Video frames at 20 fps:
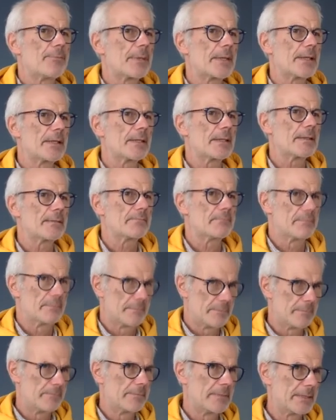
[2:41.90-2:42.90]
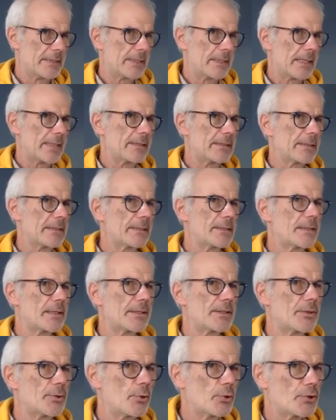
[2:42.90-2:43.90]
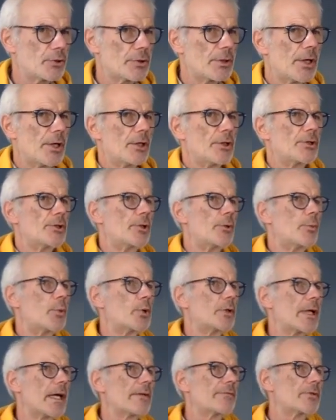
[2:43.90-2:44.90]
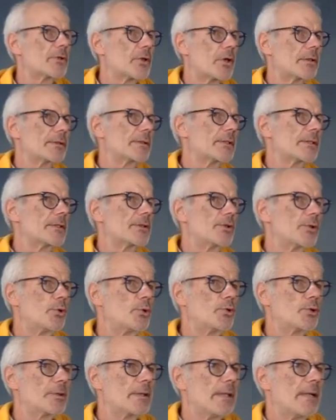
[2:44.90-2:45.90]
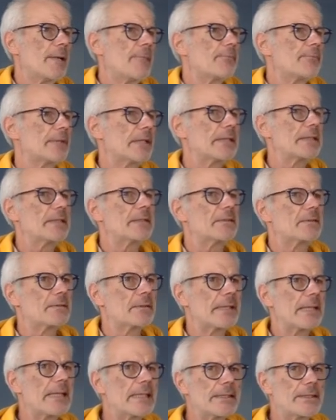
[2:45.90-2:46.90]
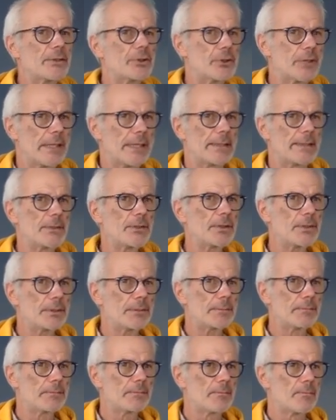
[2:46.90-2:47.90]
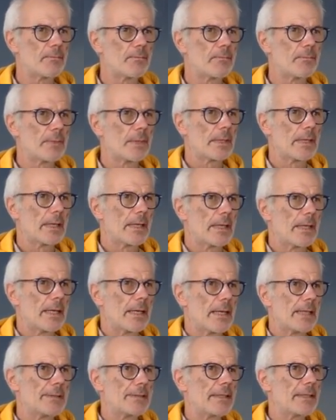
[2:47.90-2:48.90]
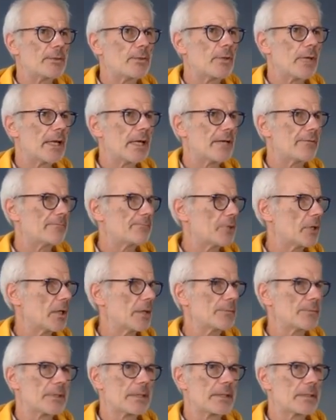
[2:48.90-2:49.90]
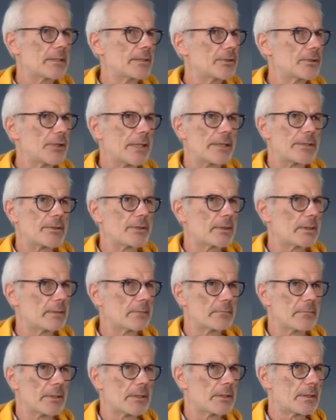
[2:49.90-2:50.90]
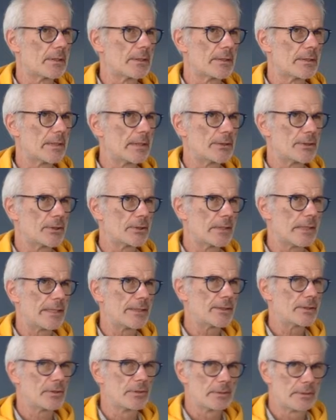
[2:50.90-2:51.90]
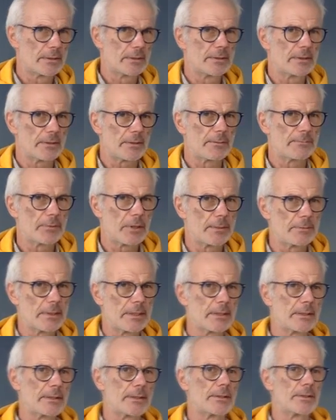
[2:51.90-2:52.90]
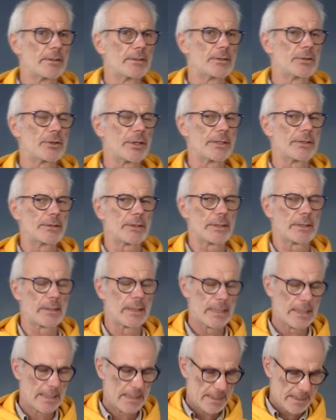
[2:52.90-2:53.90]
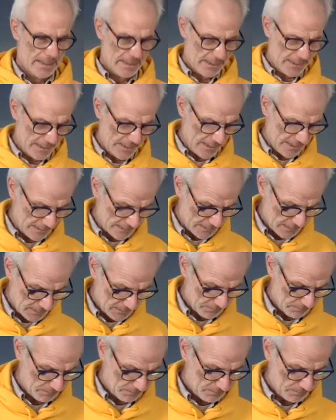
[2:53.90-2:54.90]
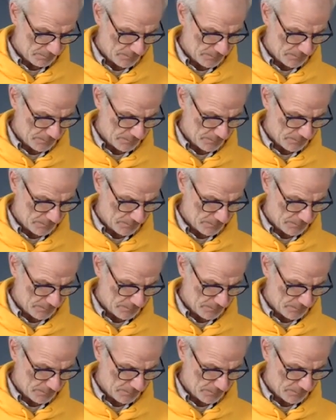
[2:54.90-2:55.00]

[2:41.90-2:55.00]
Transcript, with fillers: uh, meaning any institution, you would have a constitution that is rarely changed, and then you have permanently changing uh, legislation, permanently uh, changing uh, acts.